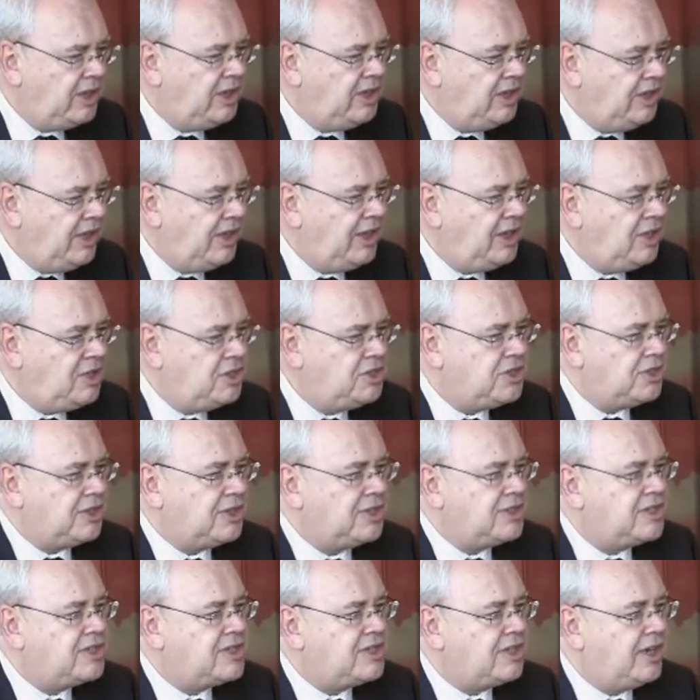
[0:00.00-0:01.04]
engage
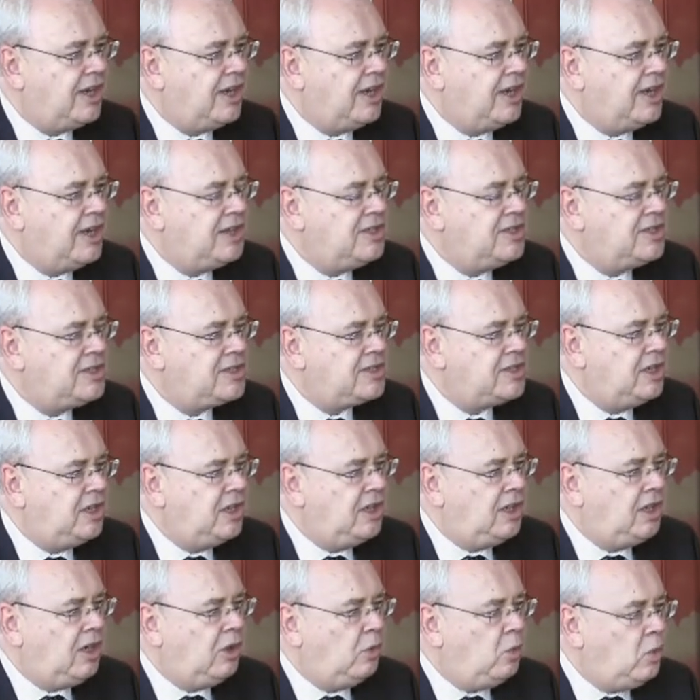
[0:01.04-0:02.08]
us
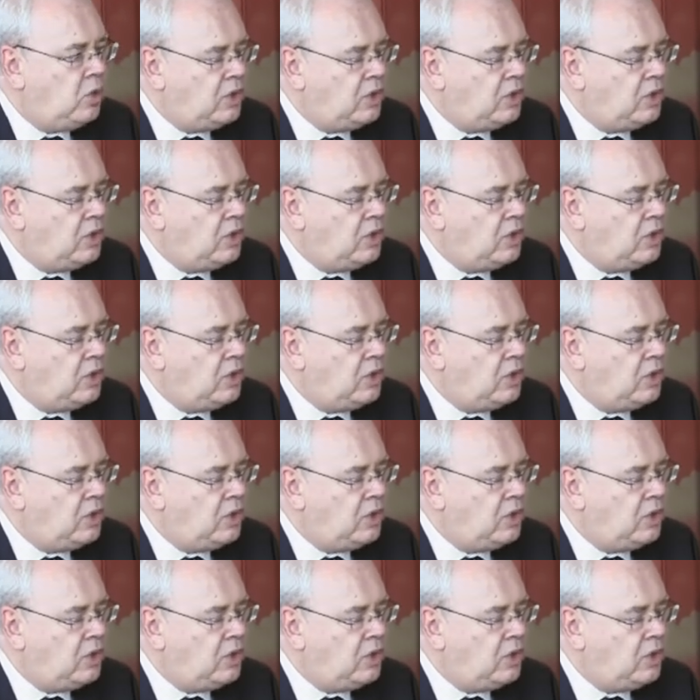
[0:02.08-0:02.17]
as